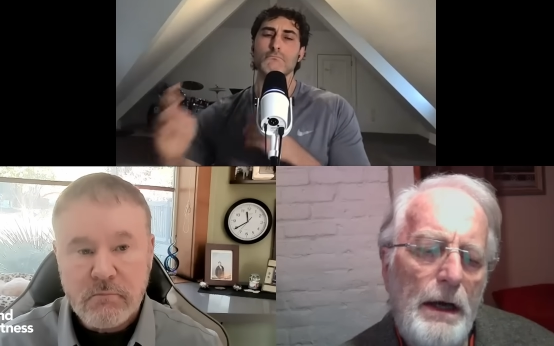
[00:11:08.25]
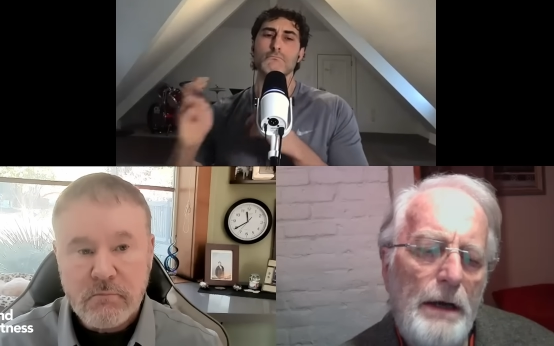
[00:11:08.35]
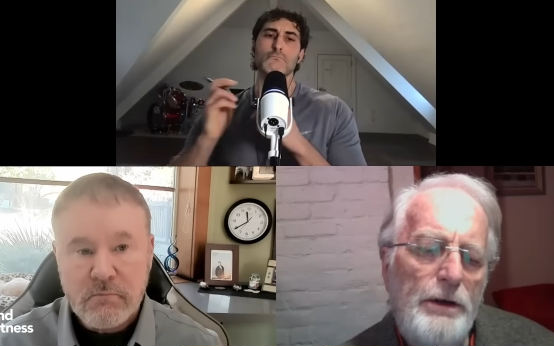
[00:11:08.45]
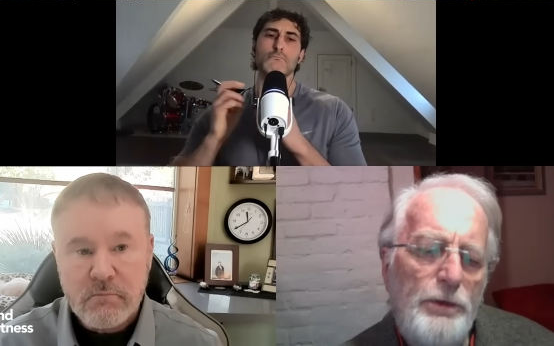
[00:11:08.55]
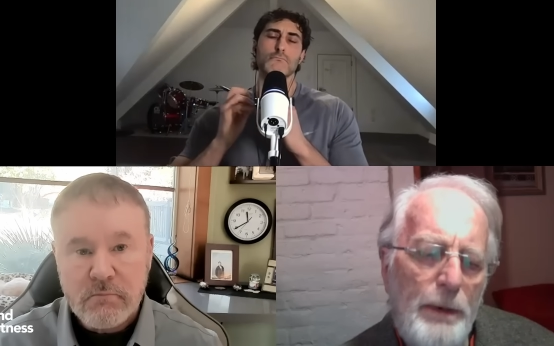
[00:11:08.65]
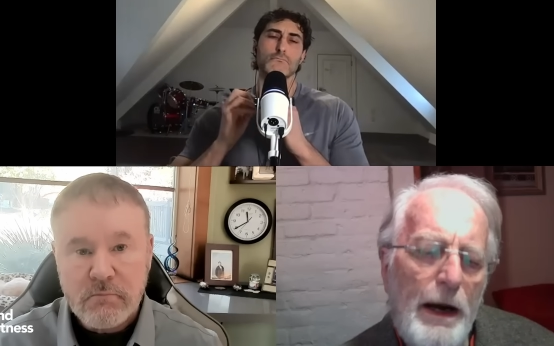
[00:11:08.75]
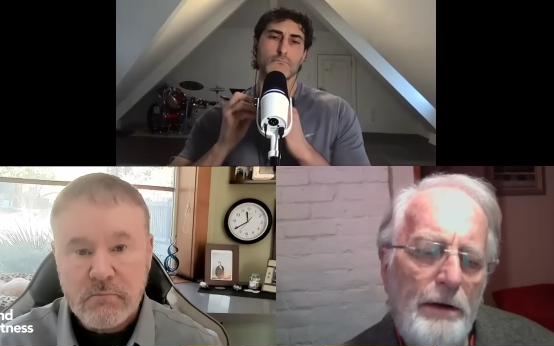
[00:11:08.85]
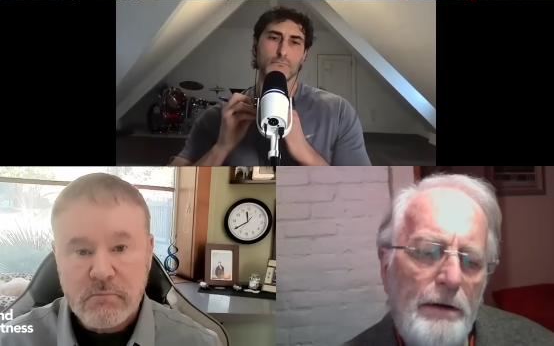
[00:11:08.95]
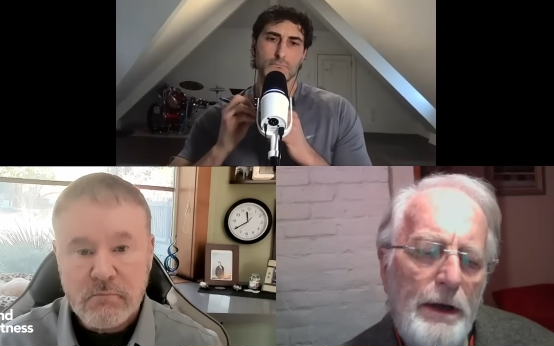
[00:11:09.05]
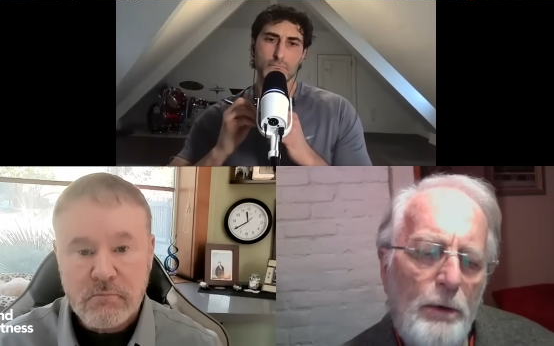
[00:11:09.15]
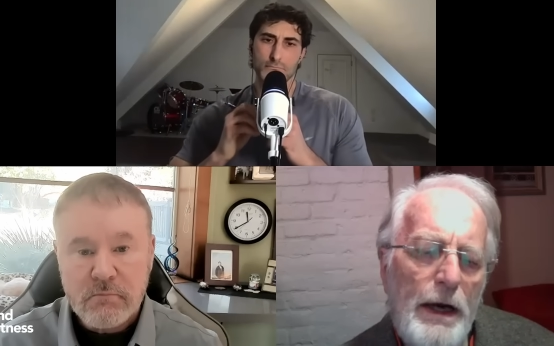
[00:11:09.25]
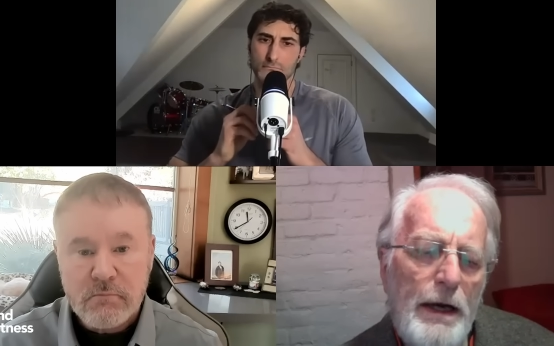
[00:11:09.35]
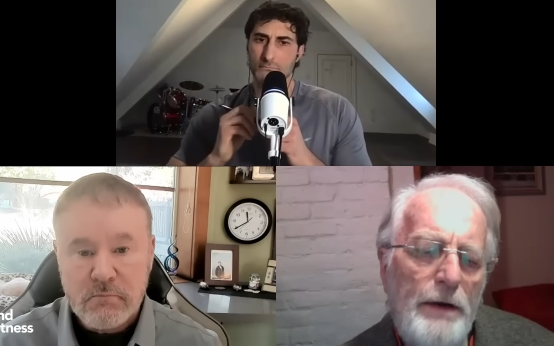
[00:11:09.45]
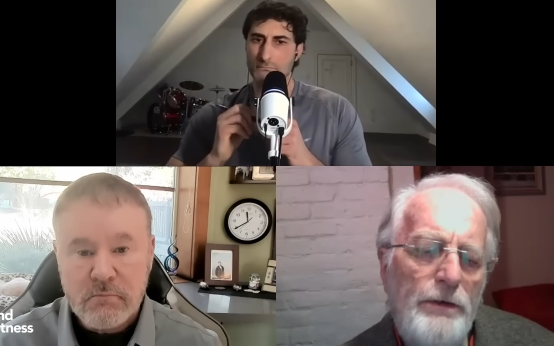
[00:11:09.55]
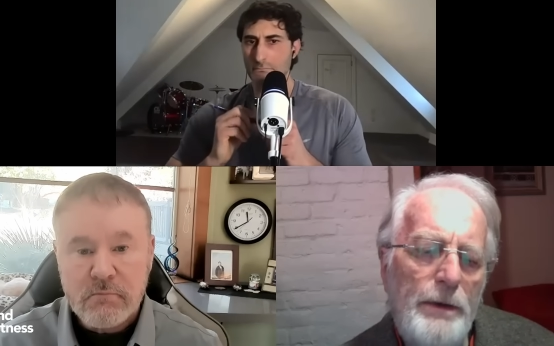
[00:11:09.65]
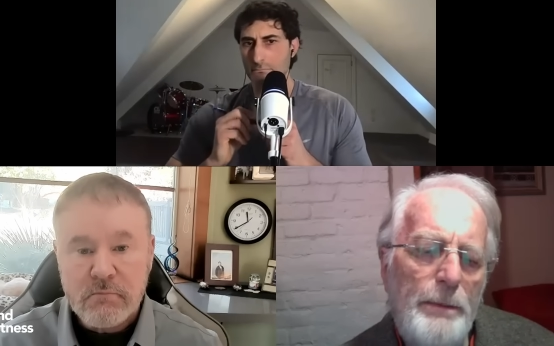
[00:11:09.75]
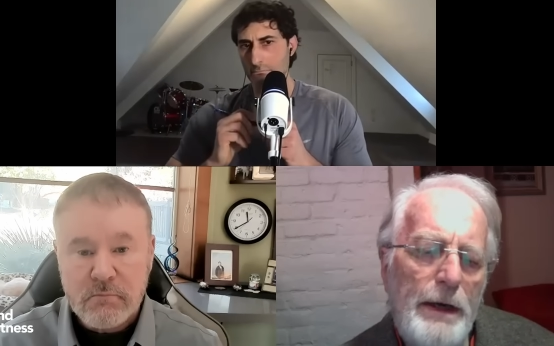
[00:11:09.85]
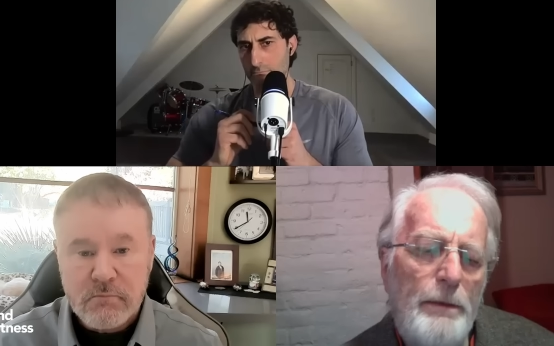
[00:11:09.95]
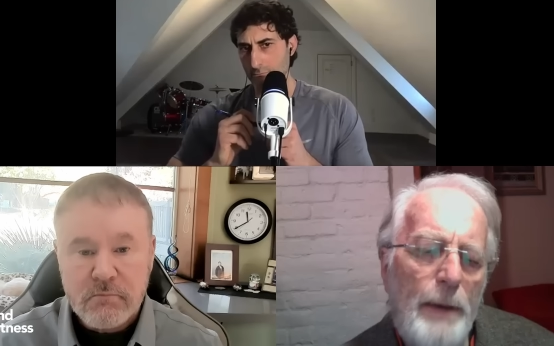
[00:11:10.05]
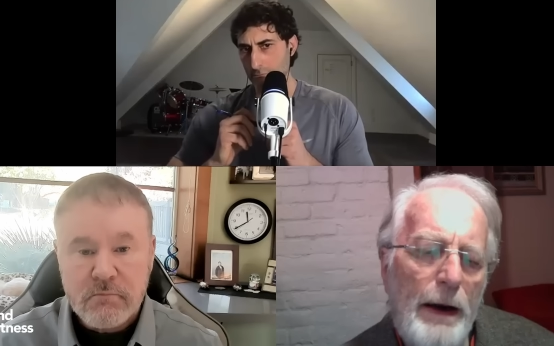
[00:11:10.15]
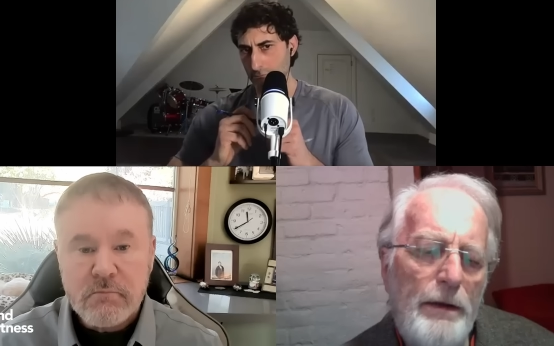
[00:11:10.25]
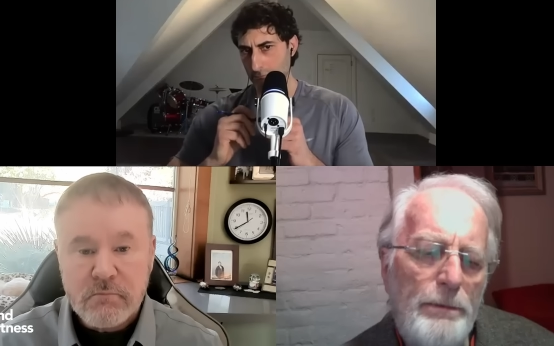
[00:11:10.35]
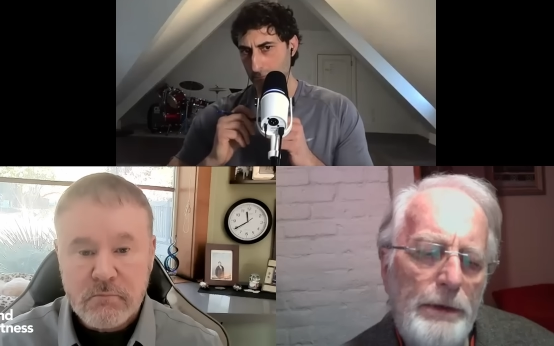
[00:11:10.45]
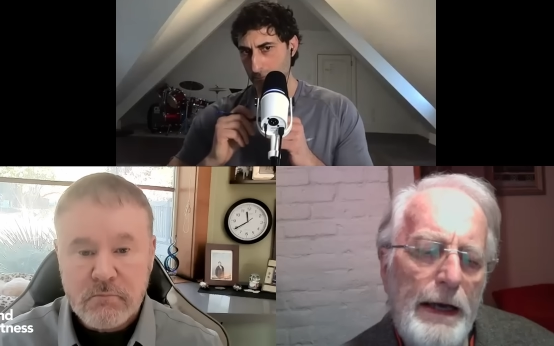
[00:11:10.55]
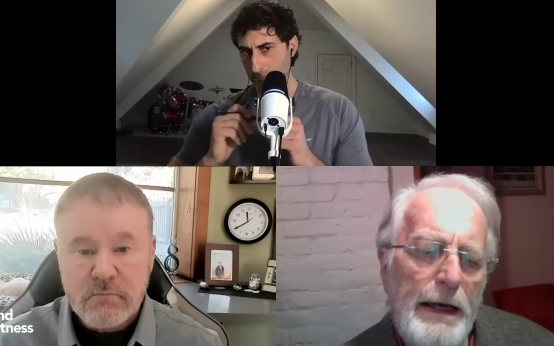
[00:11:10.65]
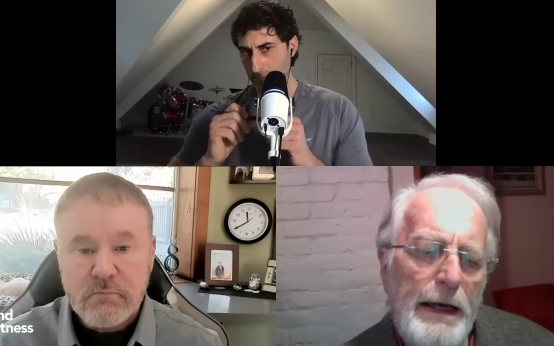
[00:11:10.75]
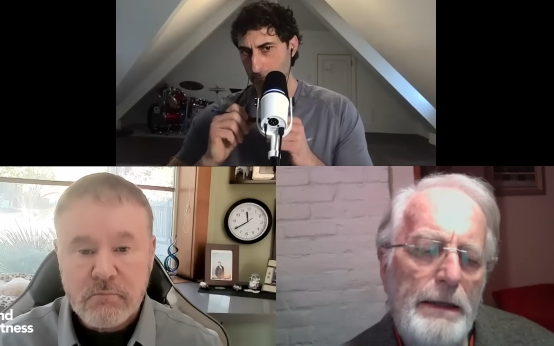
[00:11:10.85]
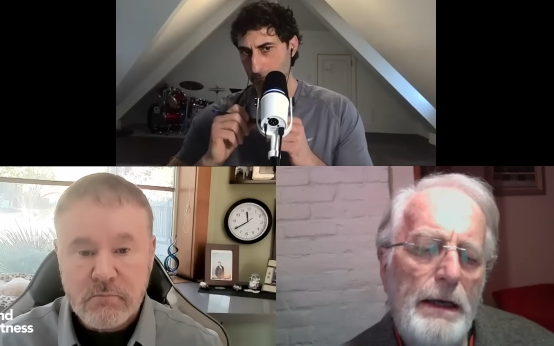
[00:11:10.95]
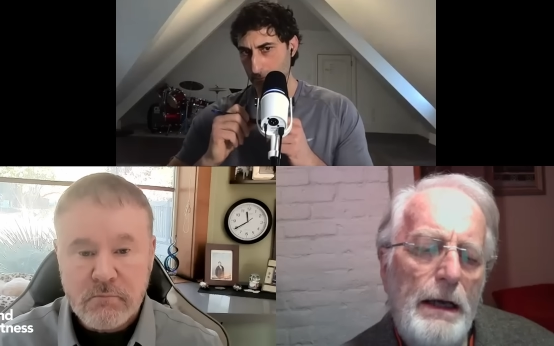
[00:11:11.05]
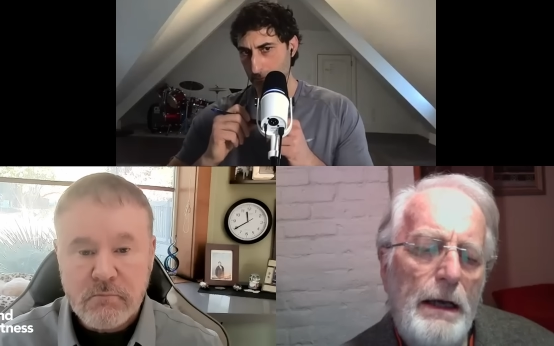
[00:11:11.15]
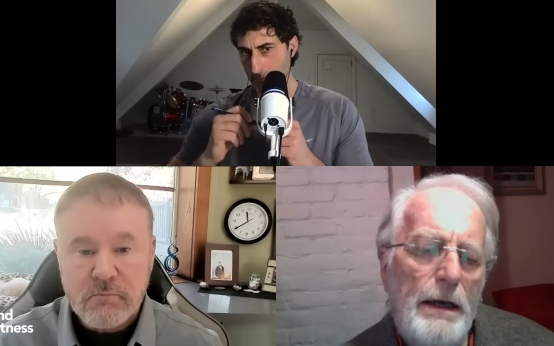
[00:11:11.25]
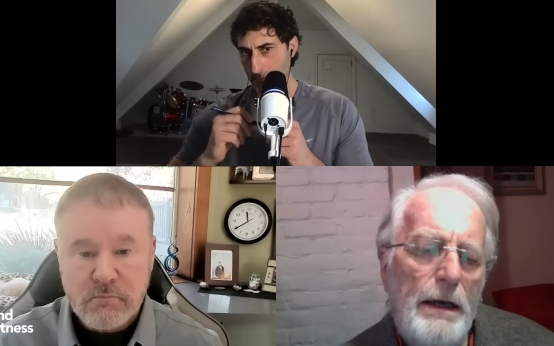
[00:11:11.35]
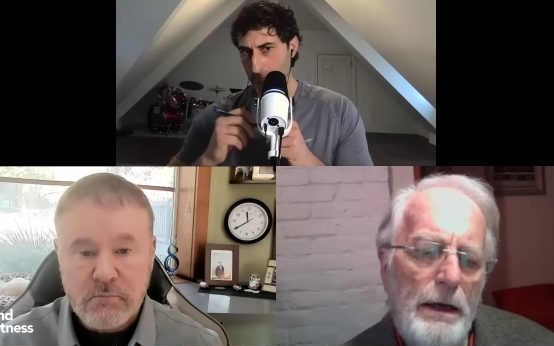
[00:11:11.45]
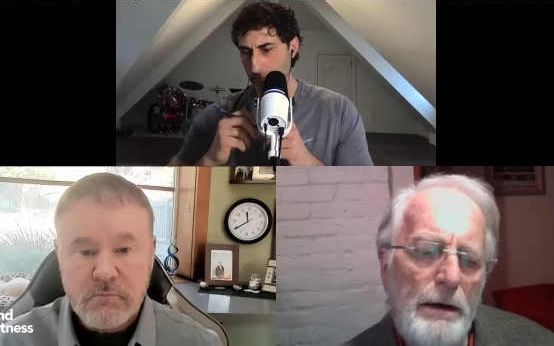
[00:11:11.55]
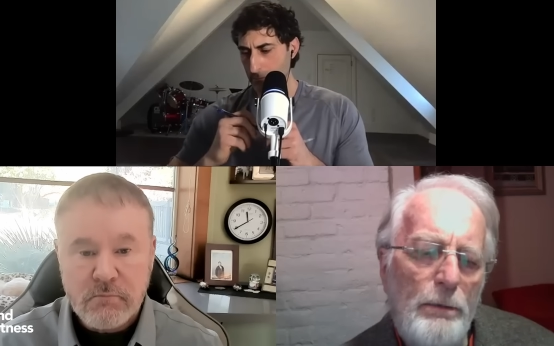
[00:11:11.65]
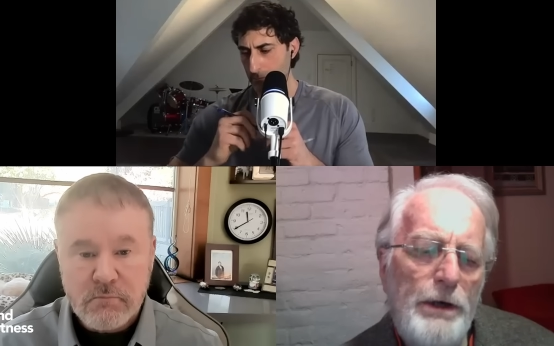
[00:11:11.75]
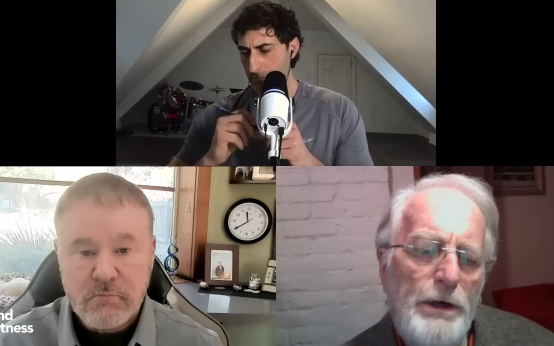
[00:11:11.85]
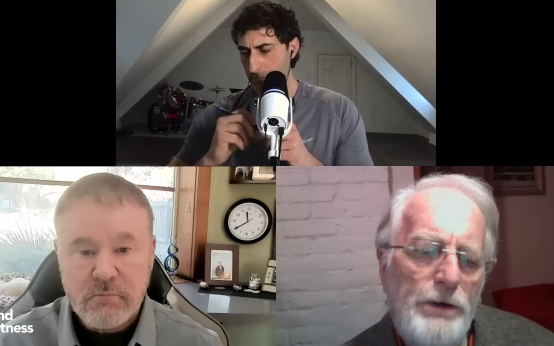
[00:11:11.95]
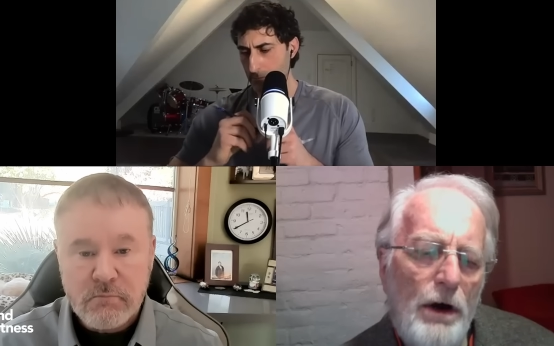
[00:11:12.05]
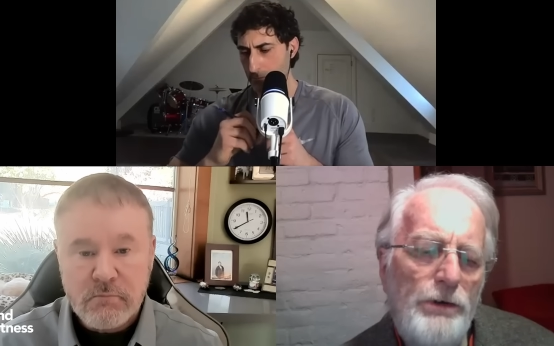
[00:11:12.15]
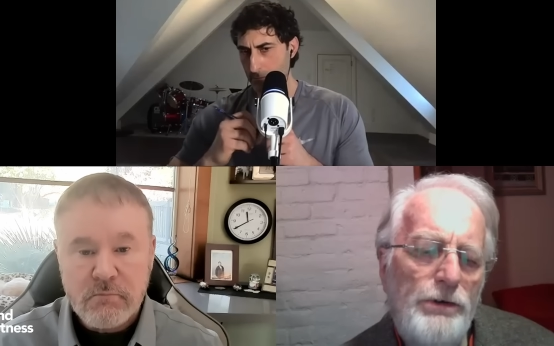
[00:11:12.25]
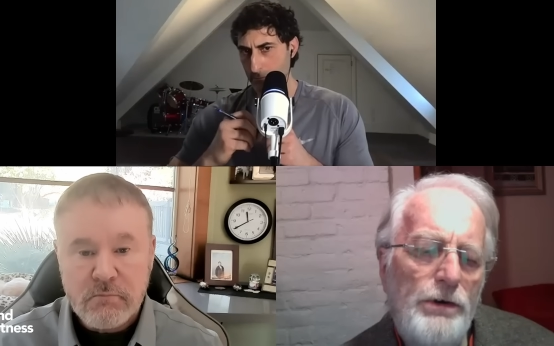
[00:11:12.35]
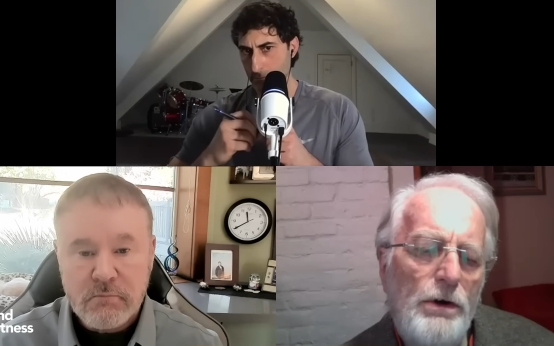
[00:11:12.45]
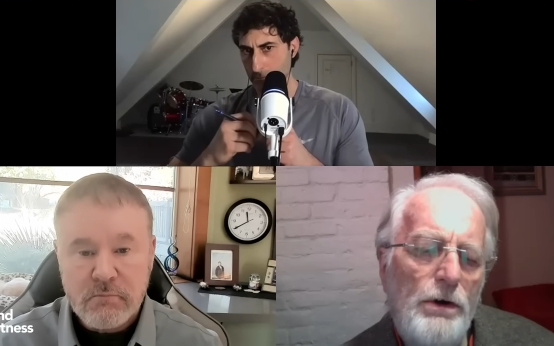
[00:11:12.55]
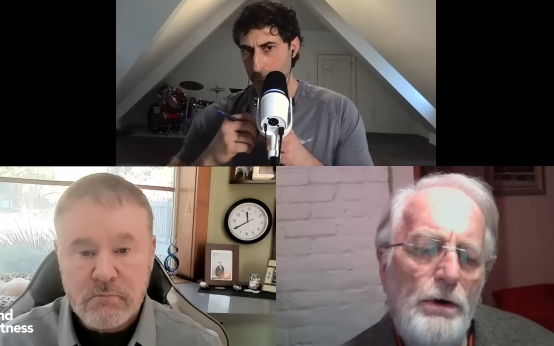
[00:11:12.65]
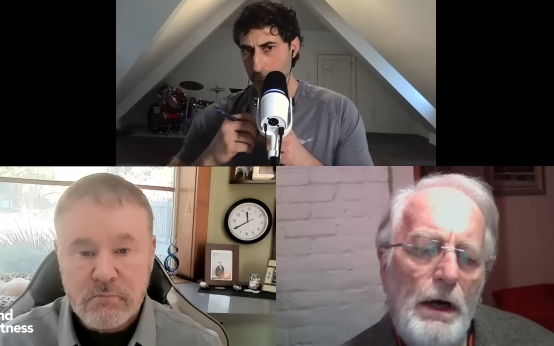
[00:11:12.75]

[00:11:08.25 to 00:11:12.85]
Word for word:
Speaker 1: spiraling waves emitted by the brain, which also